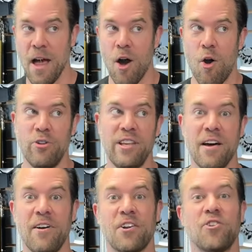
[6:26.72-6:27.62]

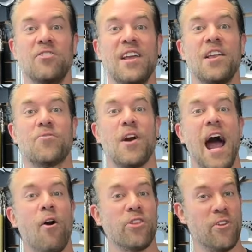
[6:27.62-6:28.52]
OTF actually stands for
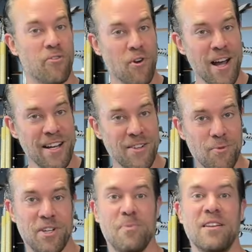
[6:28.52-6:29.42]
out the front,
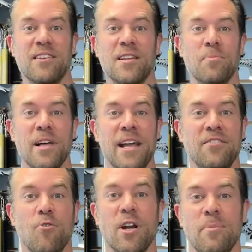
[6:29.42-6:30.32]
which means that the blade is
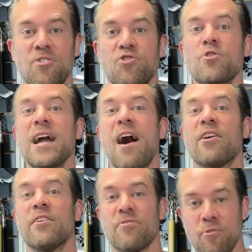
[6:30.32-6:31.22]
going to be shooting out
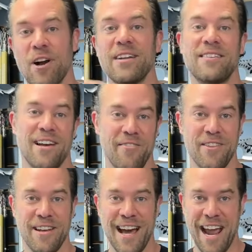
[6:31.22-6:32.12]
of the front of
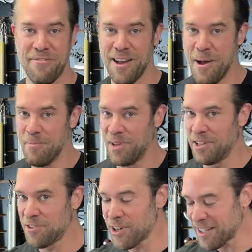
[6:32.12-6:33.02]
the knife. But
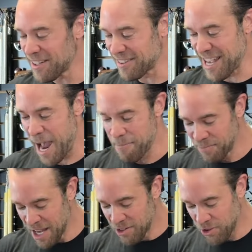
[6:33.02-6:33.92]
let's look at this guy.
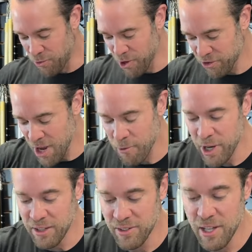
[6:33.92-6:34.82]
So first off, we
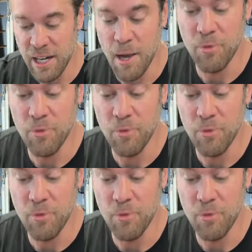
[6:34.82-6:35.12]
can see that it comes